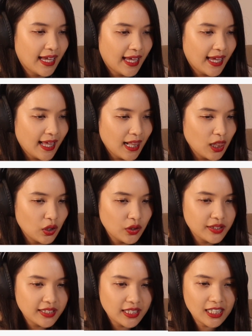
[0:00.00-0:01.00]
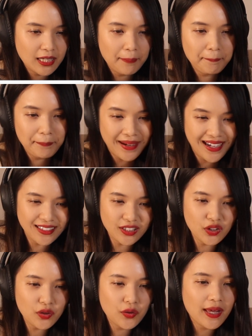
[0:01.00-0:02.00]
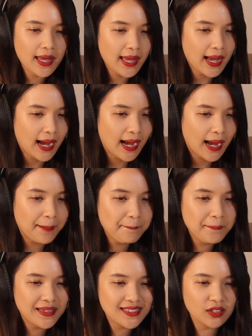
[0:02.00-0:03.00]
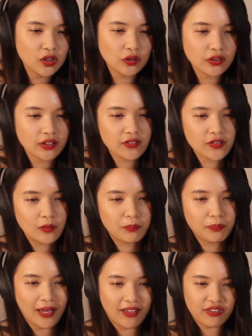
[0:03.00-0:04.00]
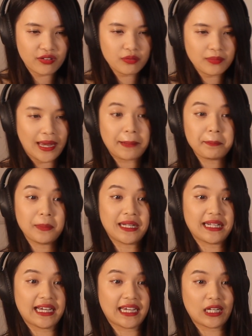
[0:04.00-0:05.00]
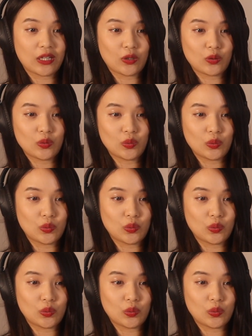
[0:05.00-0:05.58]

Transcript: Elodie, bagno a mezzanotte. So bathroom at midnight. Ooh.